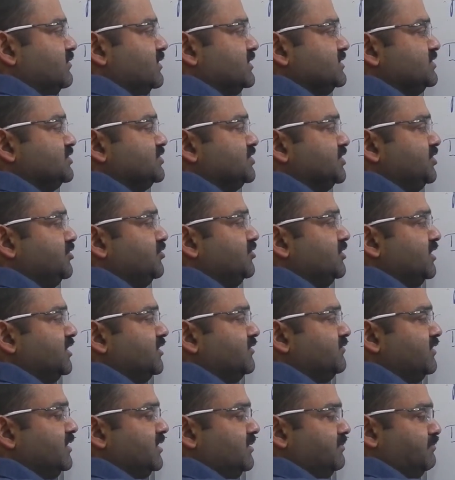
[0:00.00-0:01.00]
1
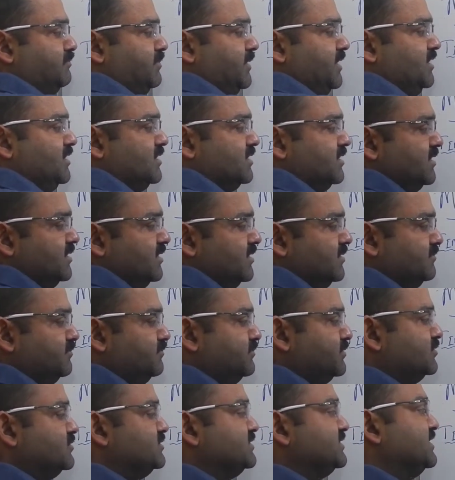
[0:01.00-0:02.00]
scheduler will pick
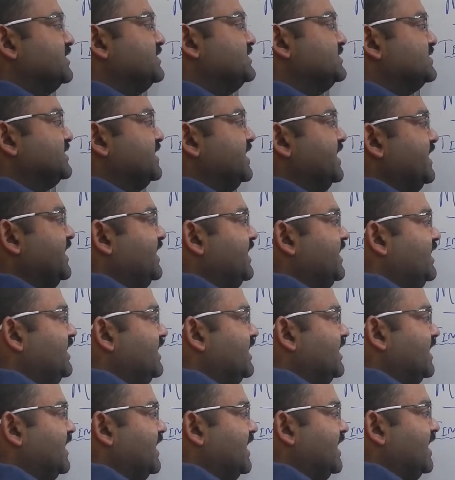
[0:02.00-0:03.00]
process
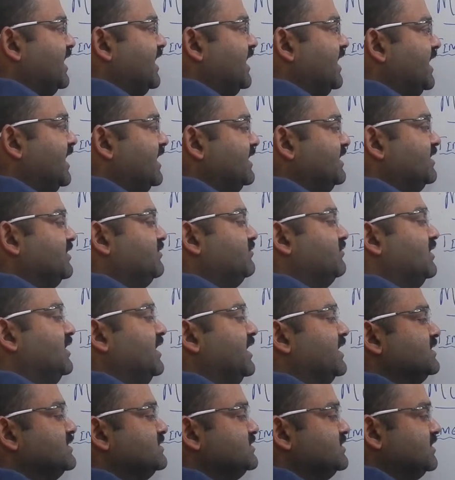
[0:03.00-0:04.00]
A and it will
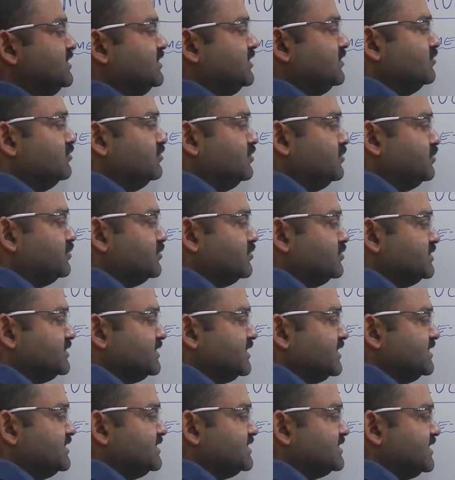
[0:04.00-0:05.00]
execute
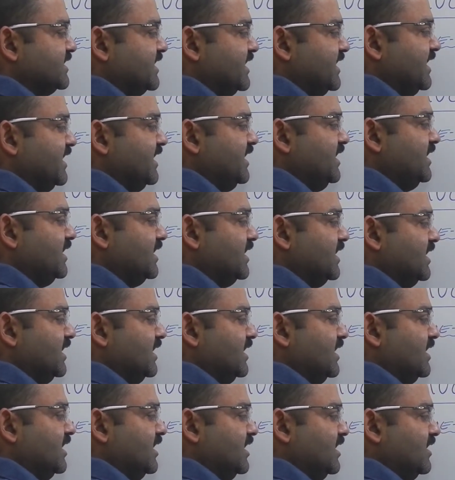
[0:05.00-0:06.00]
process A
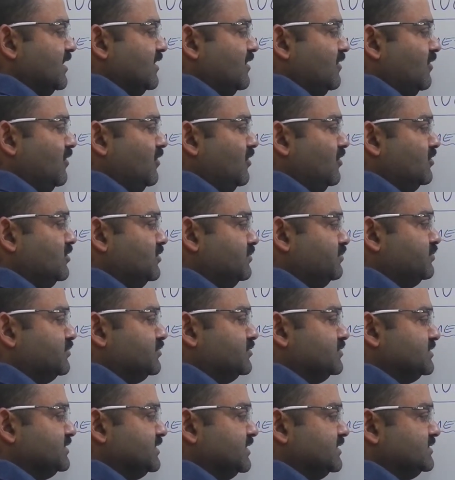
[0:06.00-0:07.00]
on
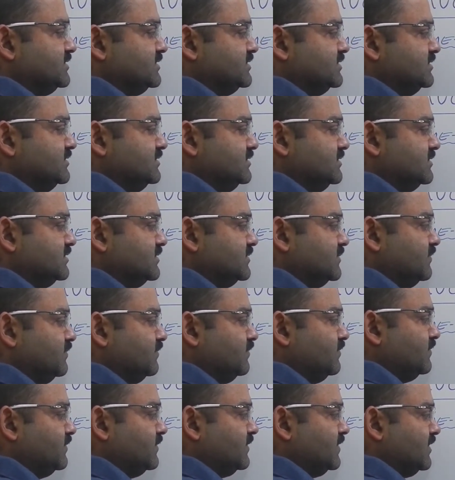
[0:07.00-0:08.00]
processor
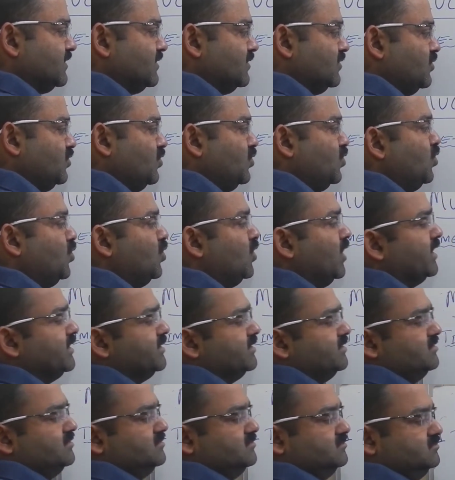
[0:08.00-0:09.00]
1.
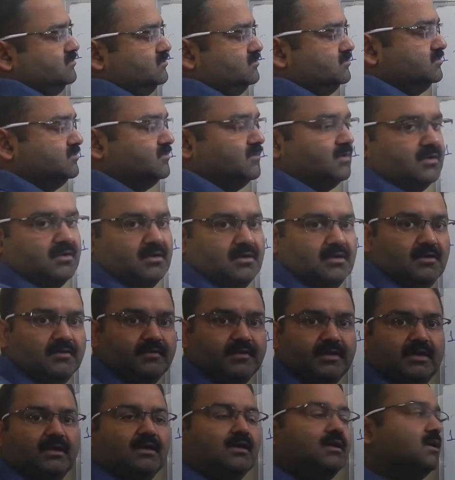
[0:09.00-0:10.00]

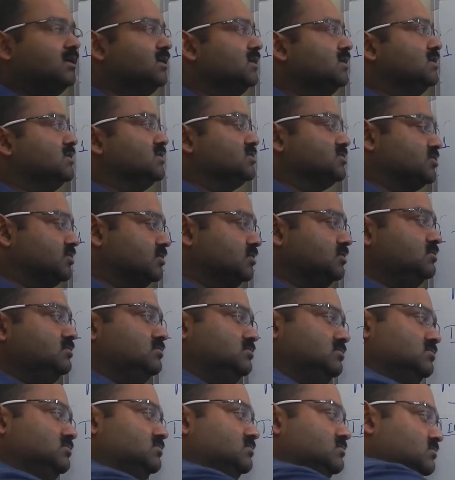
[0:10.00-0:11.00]
Okay,
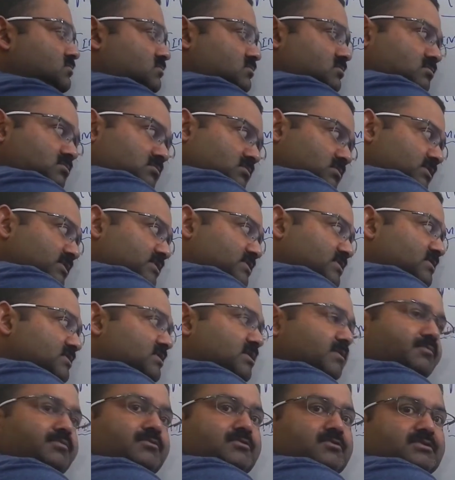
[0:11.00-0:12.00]
so This is
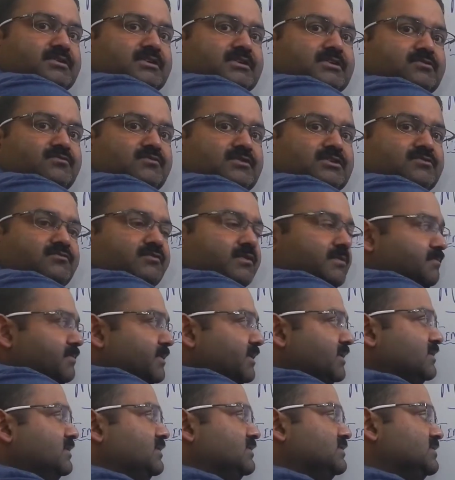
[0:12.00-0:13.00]
the process which we
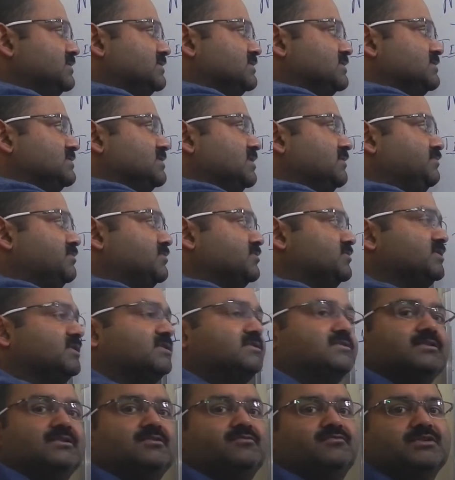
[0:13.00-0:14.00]
picked. This is the
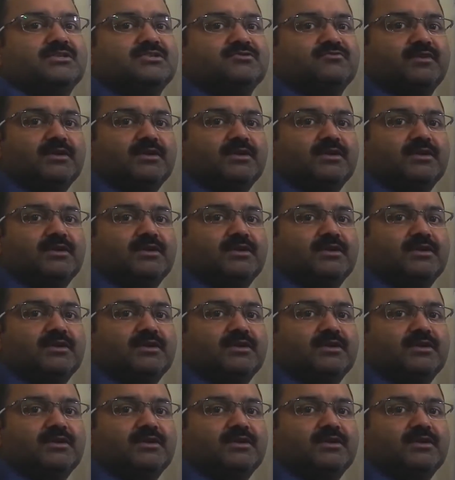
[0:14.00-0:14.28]
processor which